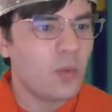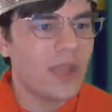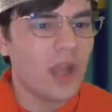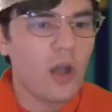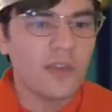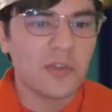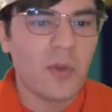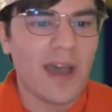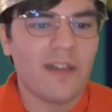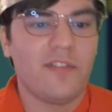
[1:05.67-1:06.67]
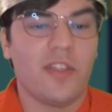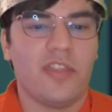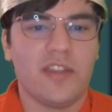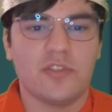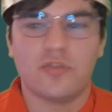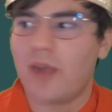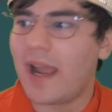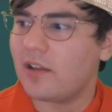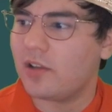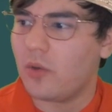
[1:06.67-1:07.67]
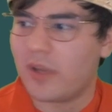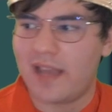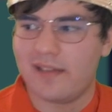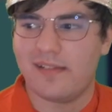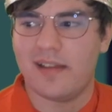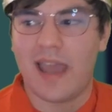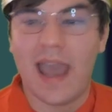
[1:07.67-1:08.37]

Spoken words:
we also have the Drakloak engine